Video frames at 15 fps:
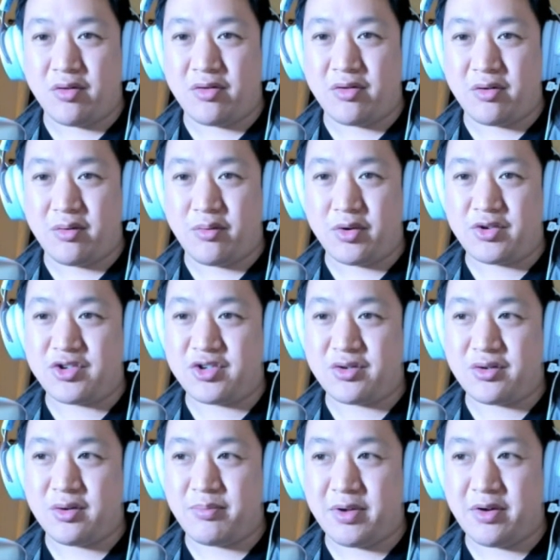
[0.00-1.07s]
so which
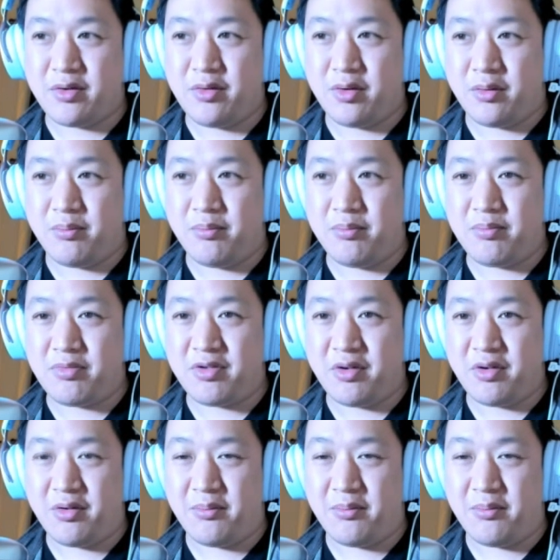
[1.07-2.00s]
could be cool. So.